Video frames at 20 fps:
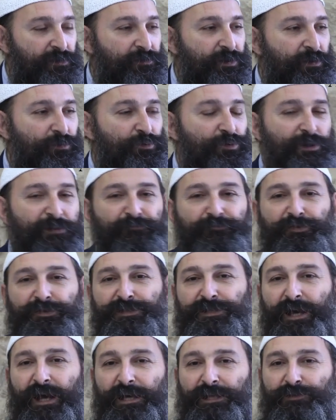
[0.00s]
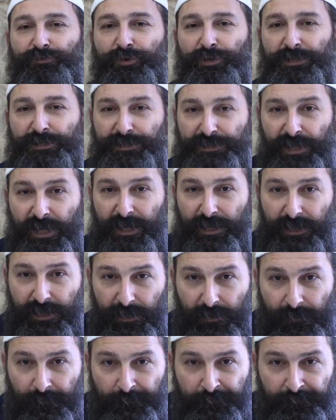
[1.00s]
that will emphasize what he's saying
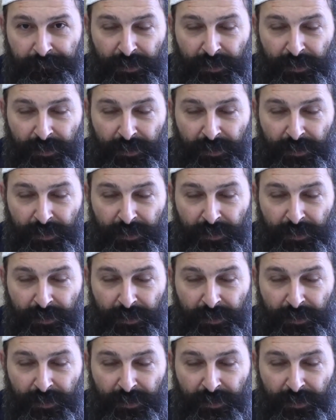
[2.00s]
here.